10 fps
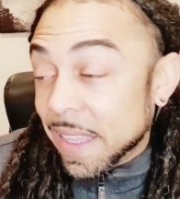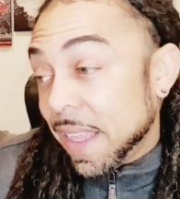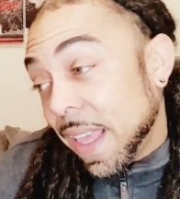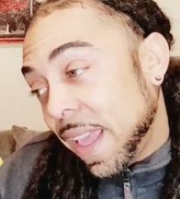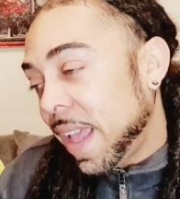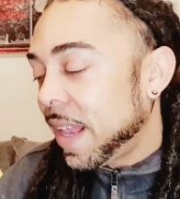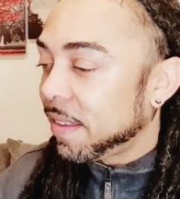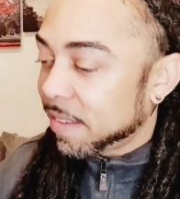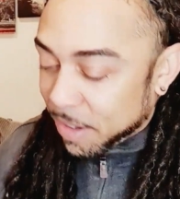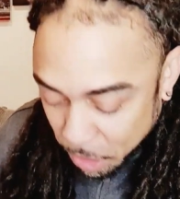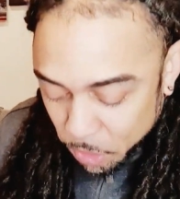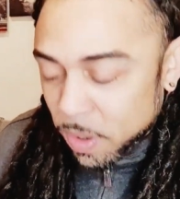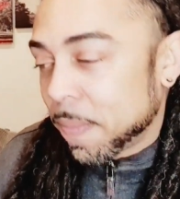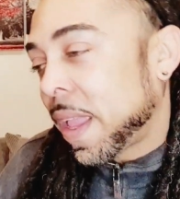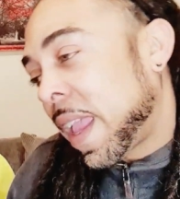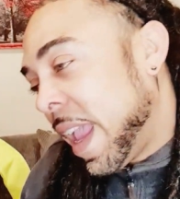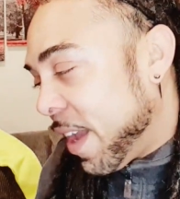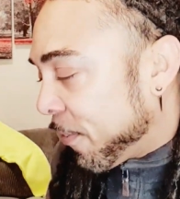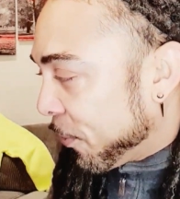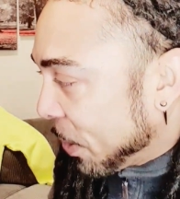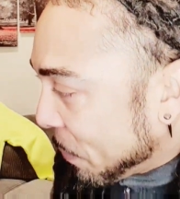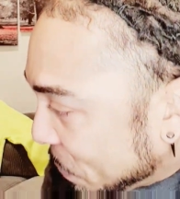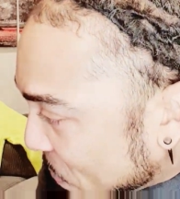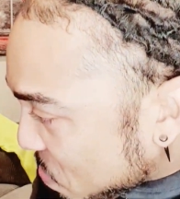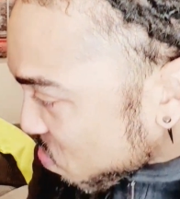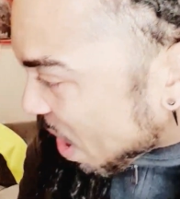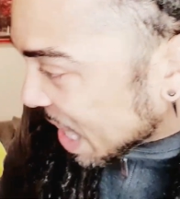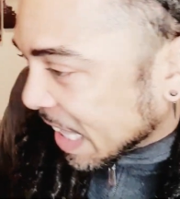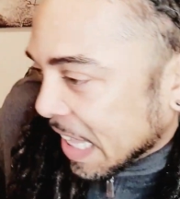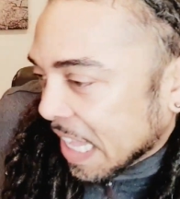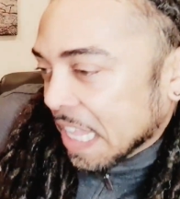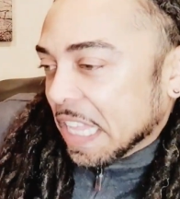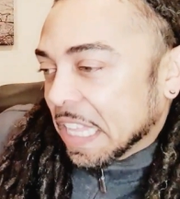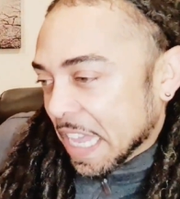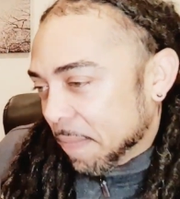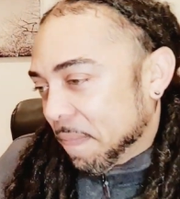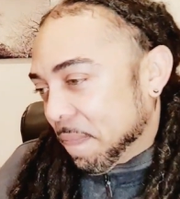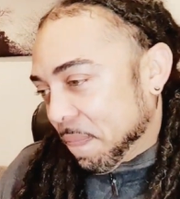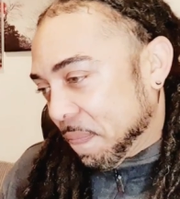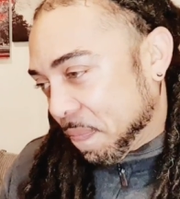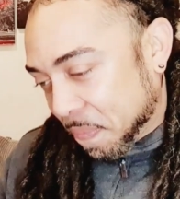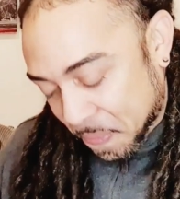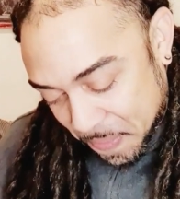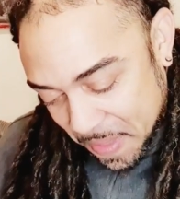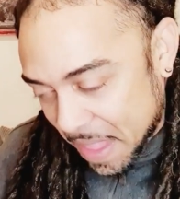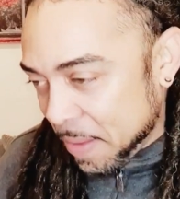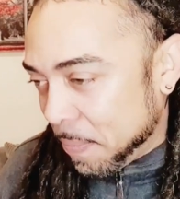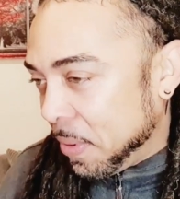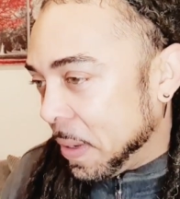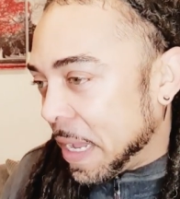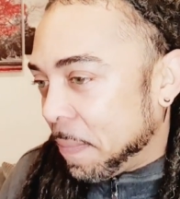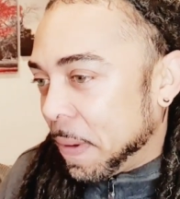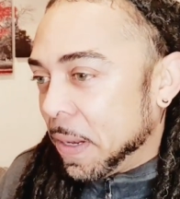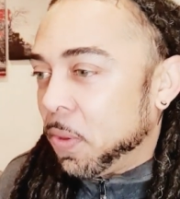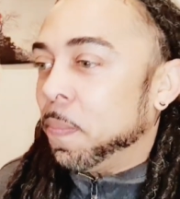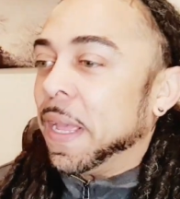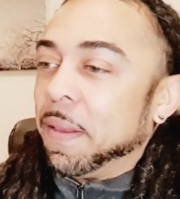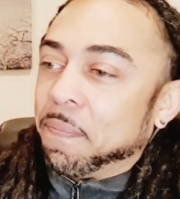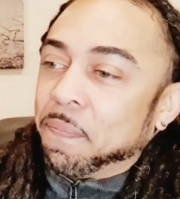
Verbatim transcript: Yeah, let's go. I'm here for it. Yep. Pull that up a little bit